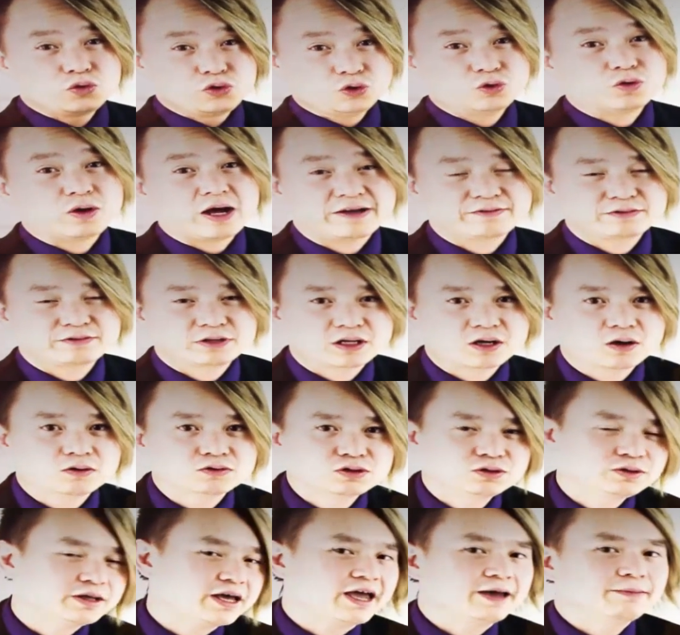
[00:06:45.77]
You don't have to go
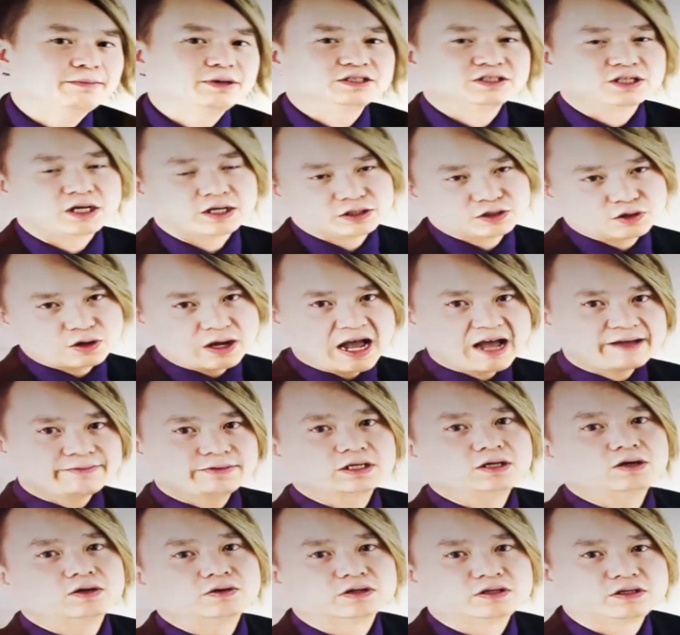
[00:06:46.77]
to the Amazon. You don't have
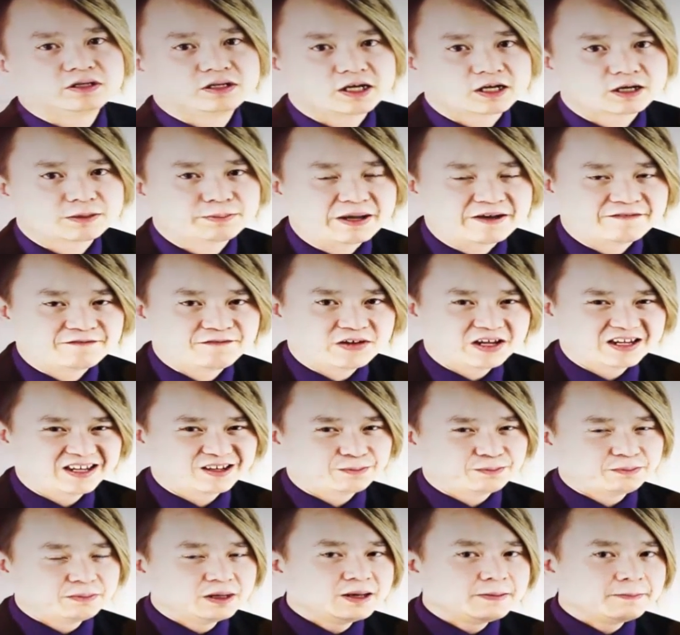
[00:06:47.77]
to go to ClickBank, find
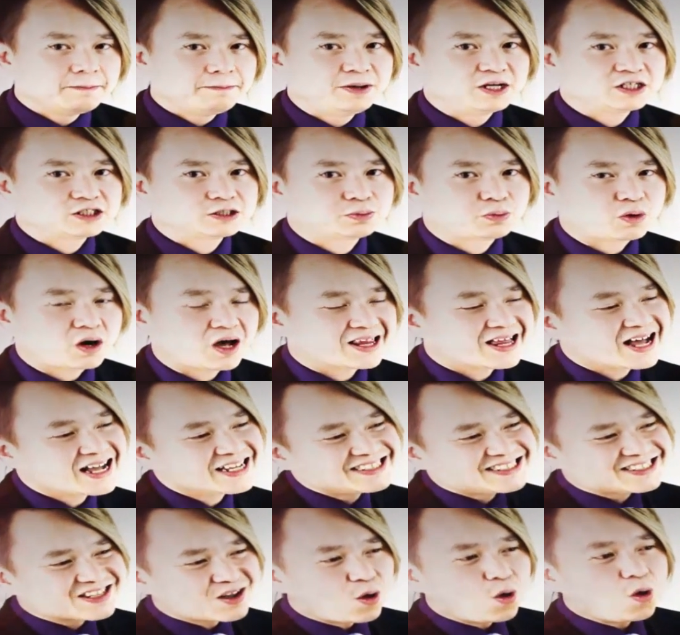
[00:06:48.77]
the Best part
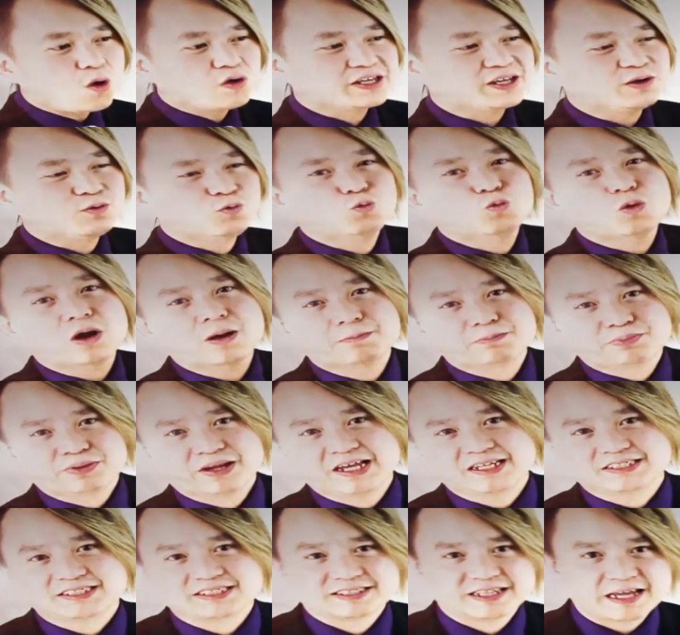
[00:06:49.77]
It's all in one
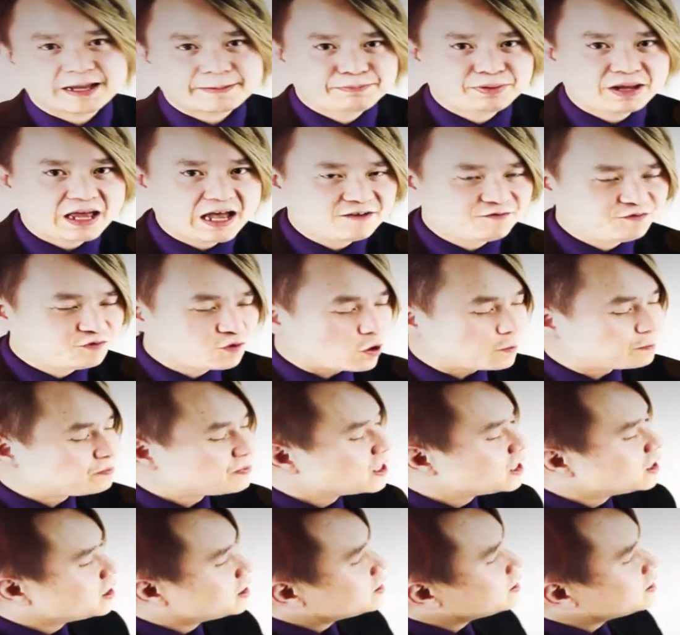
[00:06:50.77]
place in that platform.